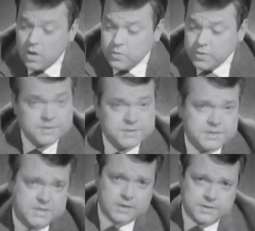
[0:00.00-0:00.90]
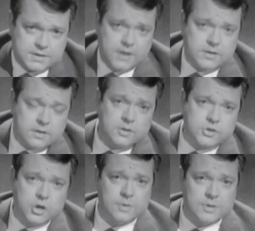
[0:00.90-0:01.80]
how we can still think that the
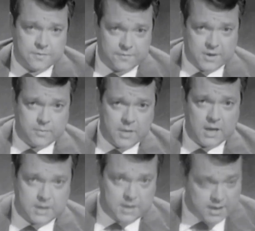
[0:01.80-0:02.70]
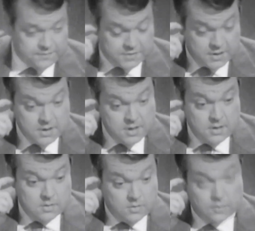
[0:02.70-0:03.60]
Germans are phlegmatic after
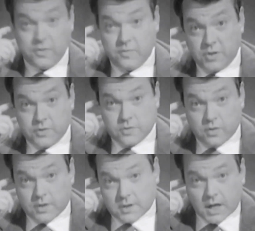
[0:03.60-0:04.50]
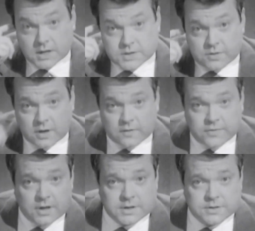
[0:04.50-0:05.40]
what we've been through in the last 12
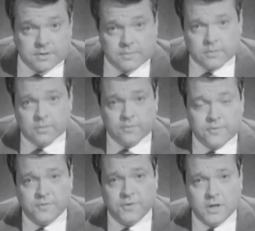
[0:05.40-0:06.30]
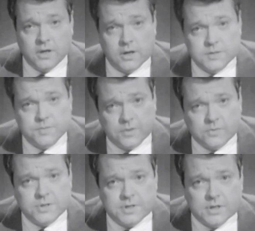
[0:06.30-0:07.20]
years or 15 years, but
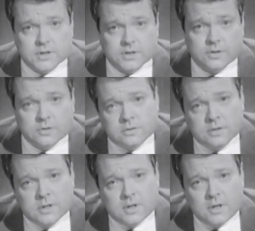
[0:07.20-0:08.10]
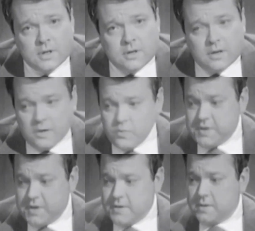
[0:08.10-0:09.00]
we still do. And we
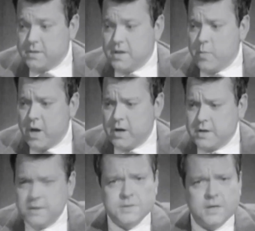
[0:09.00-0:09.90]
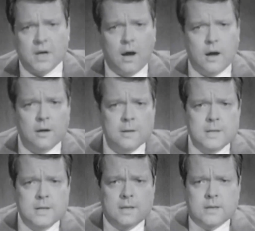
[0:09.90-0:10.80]
think that the Americans are
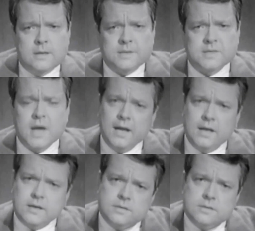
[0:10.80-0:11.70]
silent.